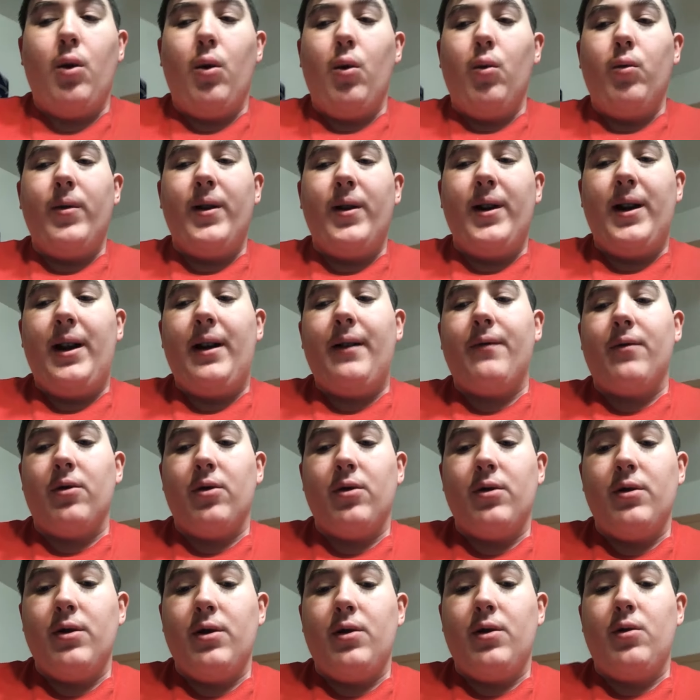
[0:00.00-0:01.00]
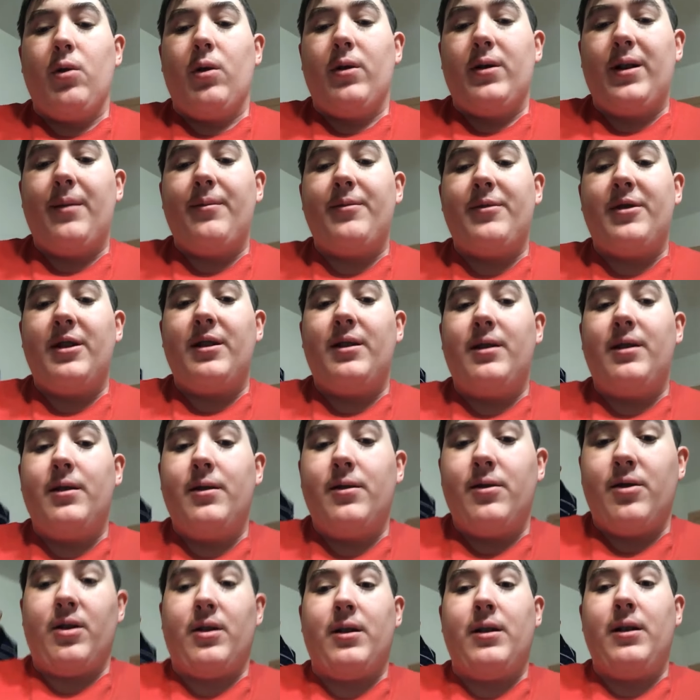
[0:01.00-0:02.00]
whenever you are tempted
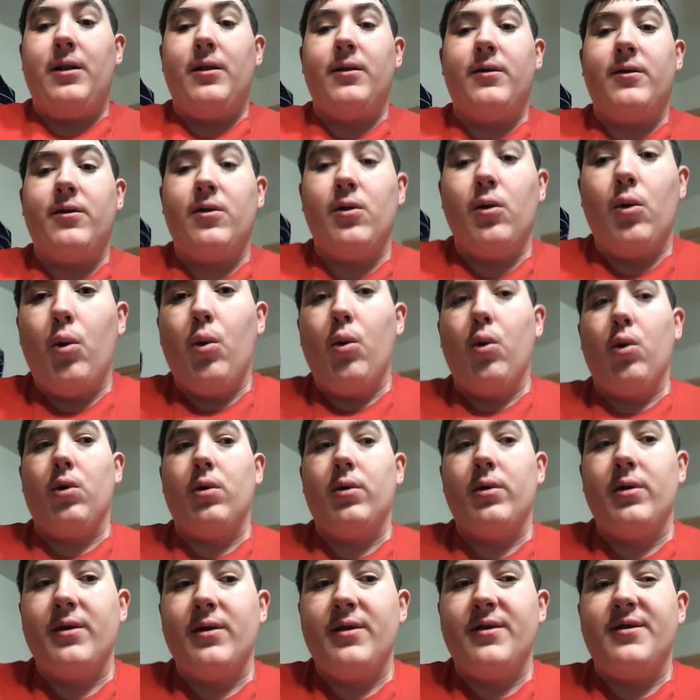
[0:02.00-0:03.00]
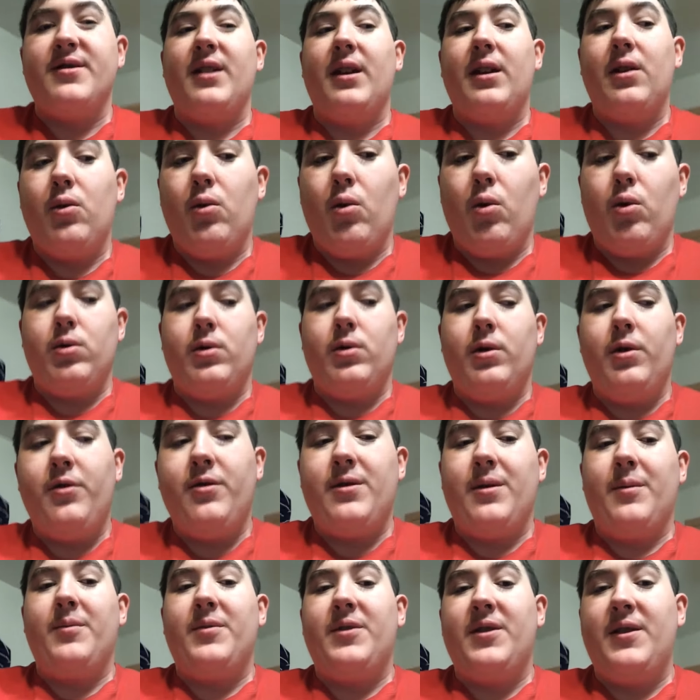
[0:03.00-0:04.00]
to cuss or say or do
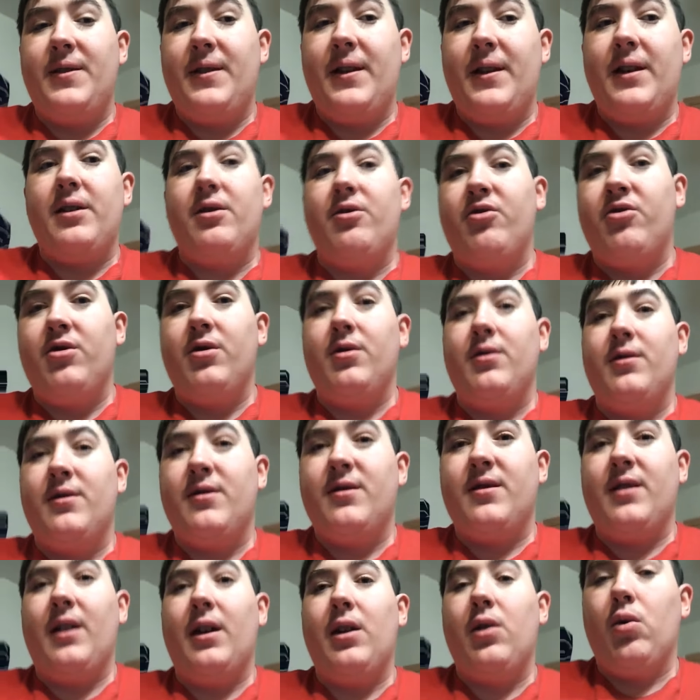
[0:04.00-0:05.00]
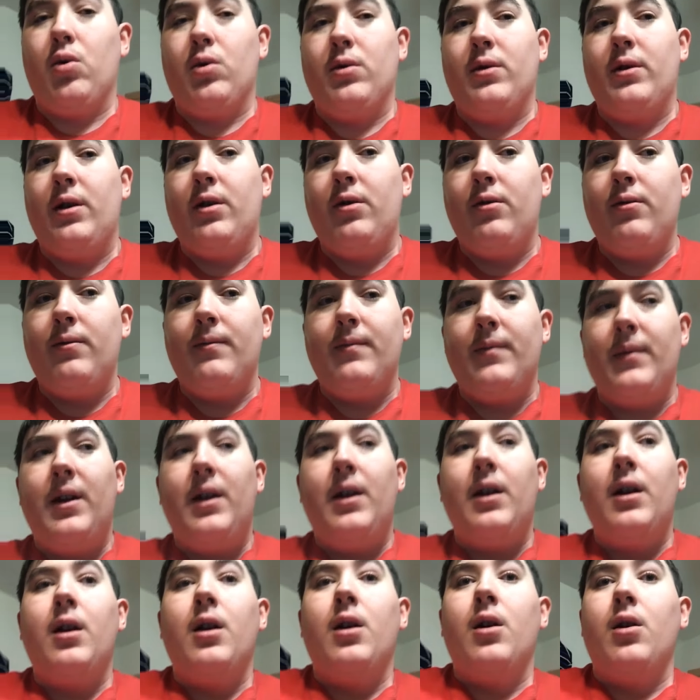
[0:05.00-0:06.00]
something that you shouldn't say or do,
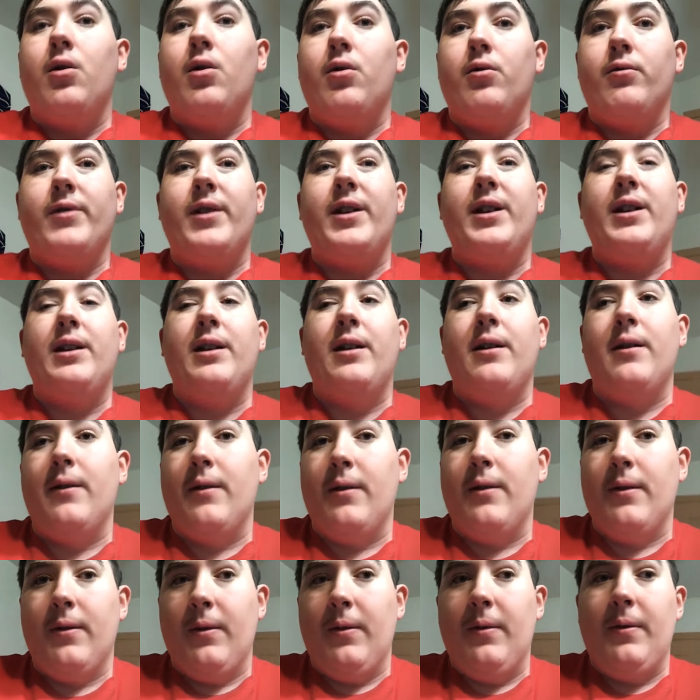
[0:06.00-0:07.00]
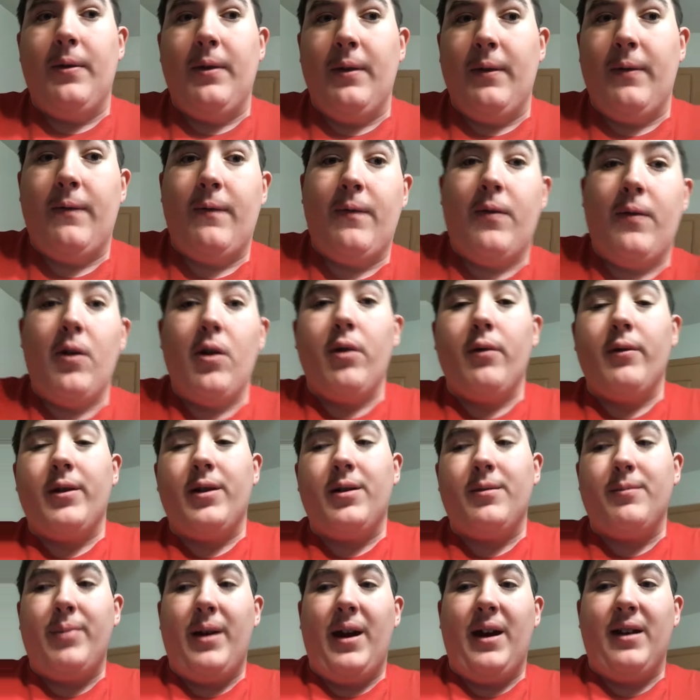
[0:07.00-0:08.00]
read the
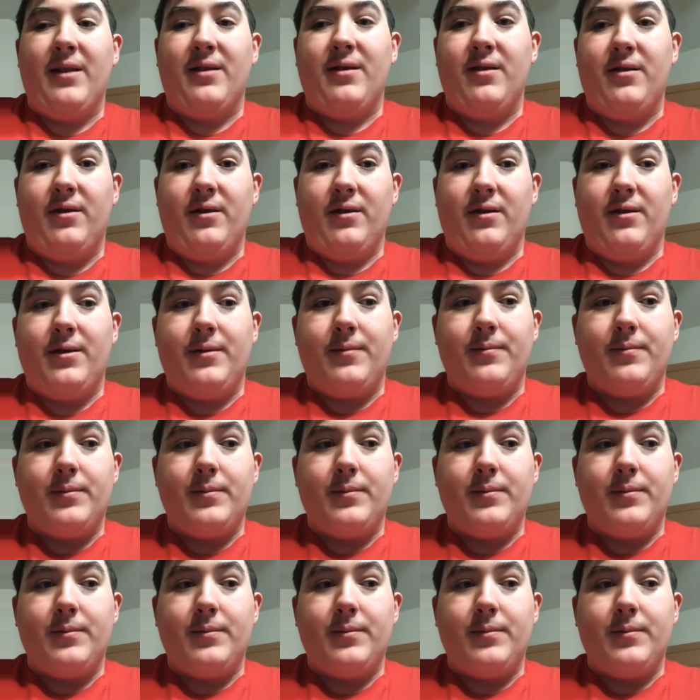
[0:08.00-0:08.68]
following passages.